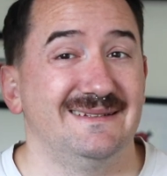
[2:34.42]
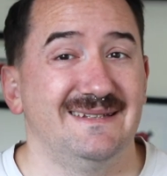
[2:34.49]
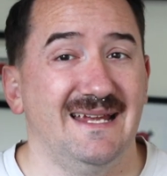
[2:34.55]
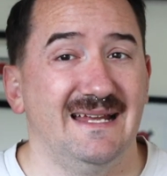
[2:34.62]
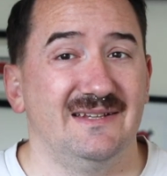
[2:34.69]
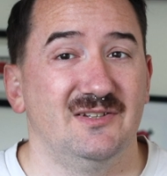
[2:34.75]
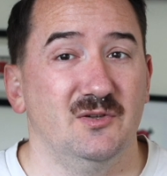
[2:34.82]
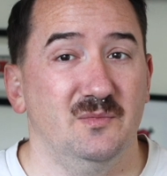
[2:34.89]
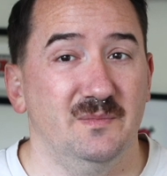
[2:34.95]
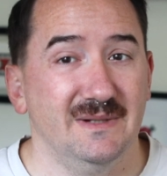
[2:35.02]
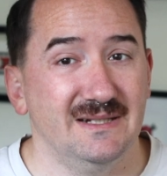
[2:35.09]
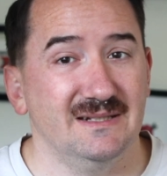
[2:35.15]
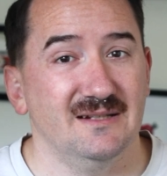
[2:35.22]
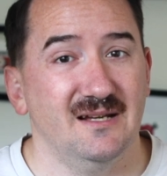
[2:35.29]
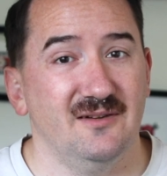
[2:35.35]
a tattoo
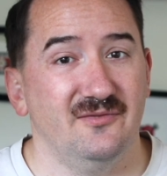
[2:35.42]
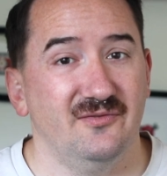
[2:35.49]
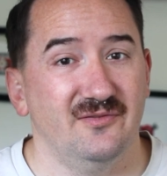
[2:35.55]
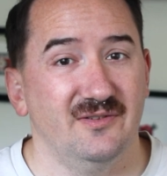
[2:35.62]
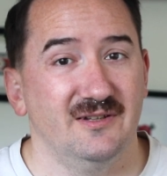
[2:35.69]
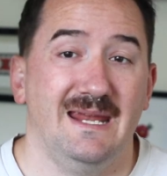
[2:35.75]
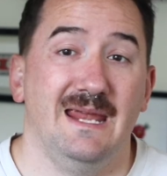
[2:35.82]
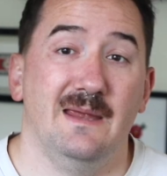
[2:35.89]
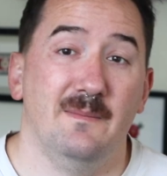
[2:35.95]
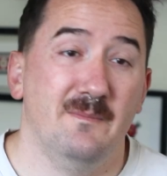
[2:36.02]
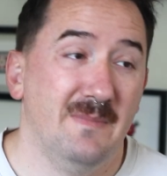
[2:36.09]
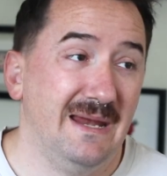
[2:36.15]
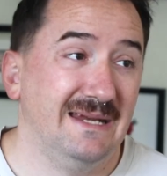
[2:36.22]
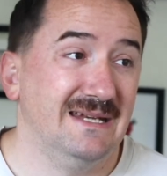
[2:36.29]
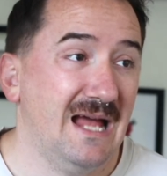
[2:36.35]
big enough, it
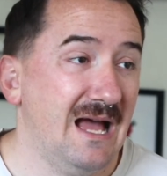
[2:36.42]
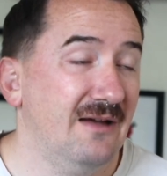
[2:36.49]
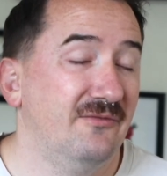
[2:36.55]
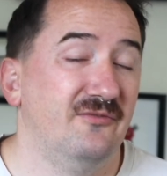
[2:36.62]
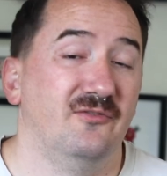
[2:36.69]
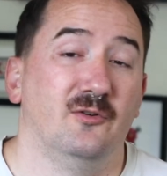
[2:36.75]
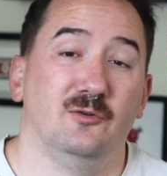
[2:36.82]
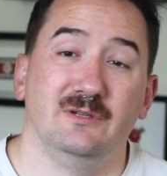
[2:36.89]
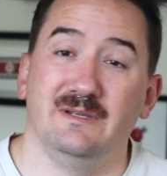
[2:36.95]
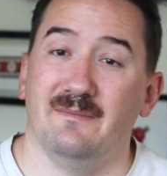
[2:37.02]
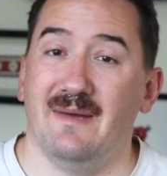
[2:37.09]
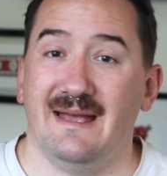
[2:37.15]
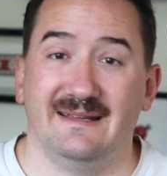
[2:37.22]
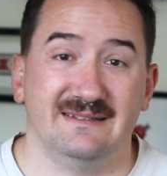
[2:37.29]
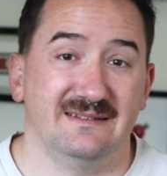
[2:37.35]
may not fully
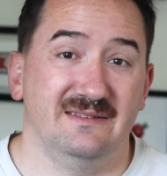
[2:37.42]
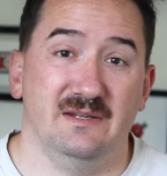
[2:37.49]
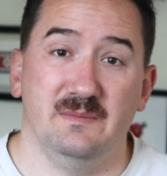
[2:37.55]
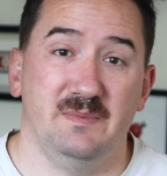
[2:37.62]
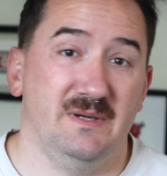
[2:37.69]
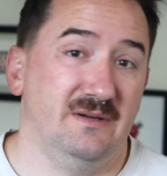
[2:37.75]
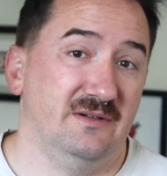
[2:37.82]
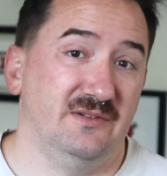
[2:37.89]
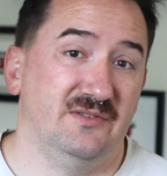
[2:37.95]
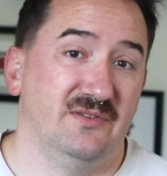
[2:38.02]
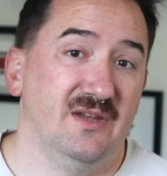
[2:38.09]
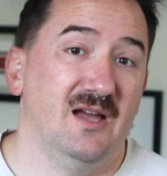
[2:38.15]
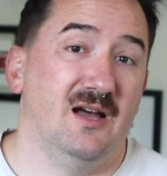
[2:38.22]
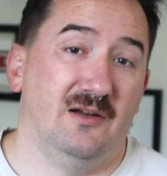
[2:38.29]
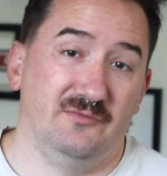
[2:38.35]
mask the
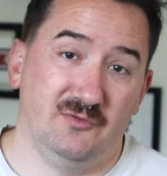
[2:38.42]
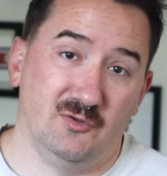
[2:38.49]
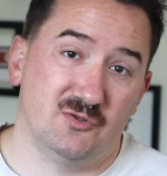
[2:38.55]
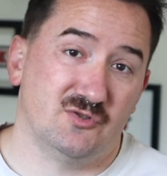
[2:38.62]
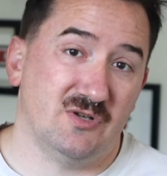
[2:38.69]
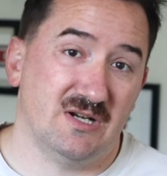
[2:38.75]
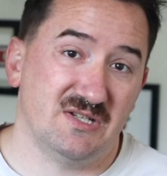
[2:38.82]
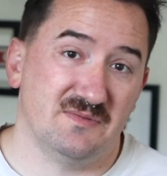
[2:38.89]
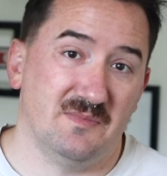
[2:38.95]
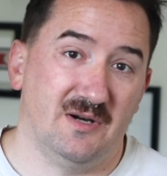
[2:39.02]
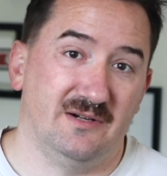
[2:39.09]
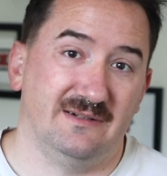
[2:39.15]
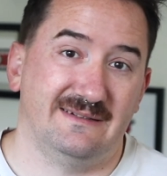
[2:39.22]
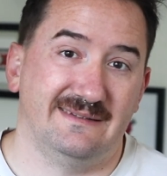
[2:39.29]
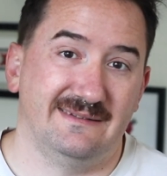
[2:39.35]
appearance of your stretch
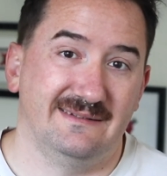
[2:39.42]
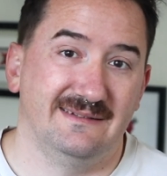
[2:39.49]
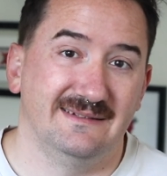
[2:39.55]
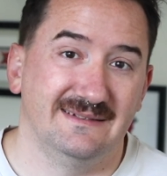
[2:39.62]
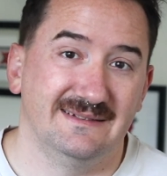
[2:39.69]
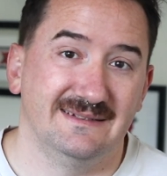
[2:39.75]
marks.